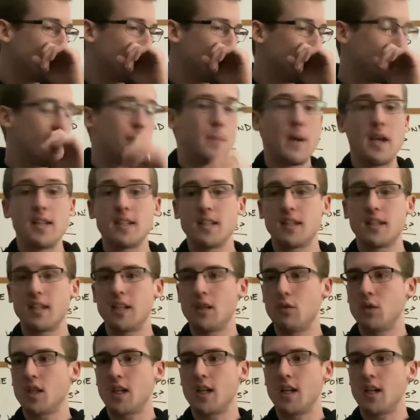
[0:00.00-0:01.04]
But basically, it
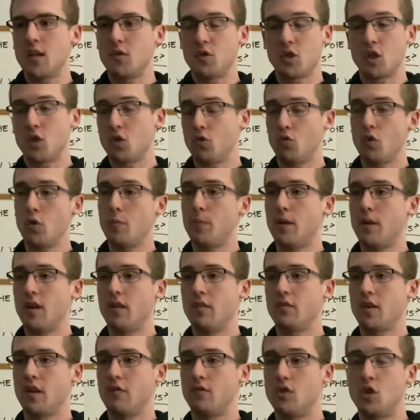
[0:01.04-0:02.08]
was a group
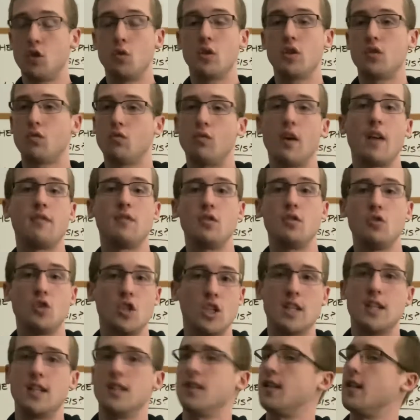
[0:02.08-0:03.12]
of Jewish
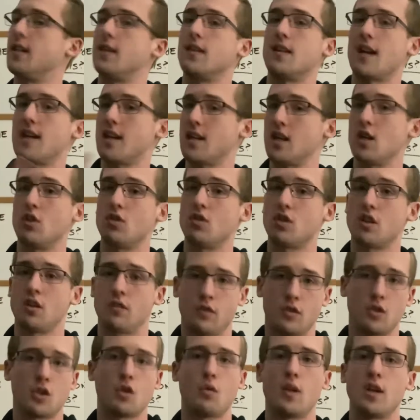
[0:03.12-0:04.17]
refugees, and here's the
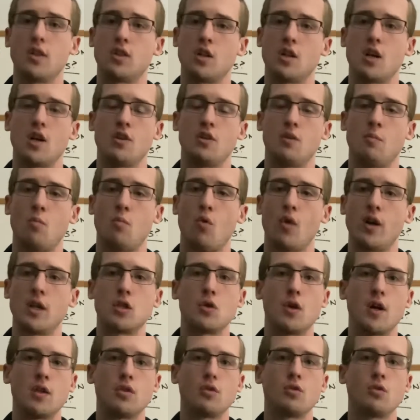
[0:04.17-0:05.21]
first question under point
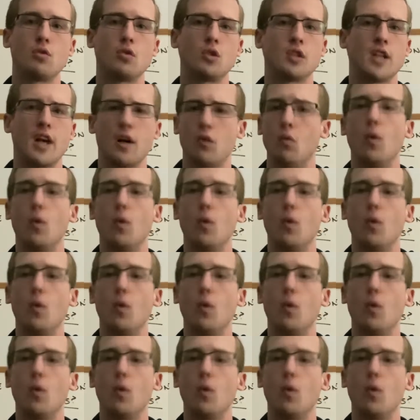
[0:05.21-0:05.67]
2 on your Google Doc.